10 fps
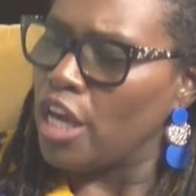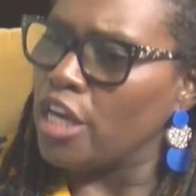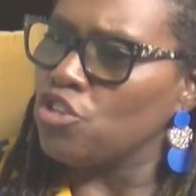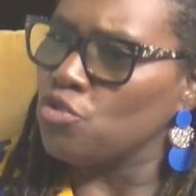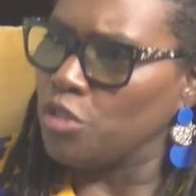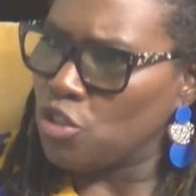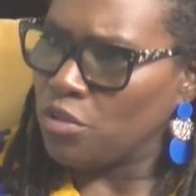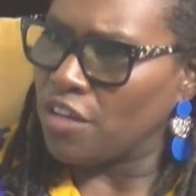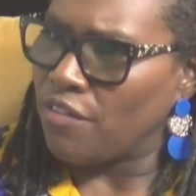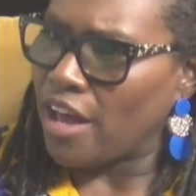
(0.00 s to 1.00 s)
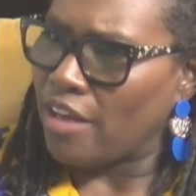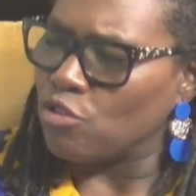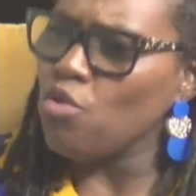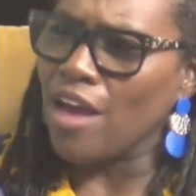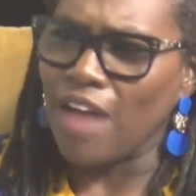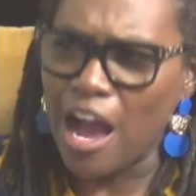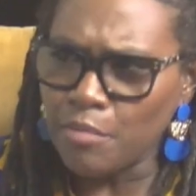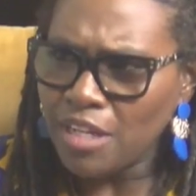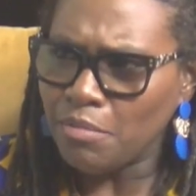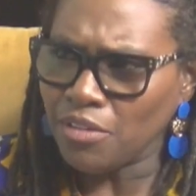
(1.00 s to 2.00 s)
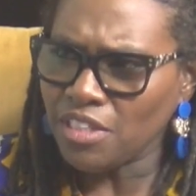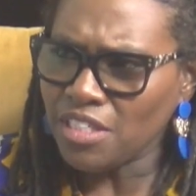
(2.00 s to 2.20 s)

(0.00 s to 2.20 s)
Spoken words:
It's 2025. You have how many buildings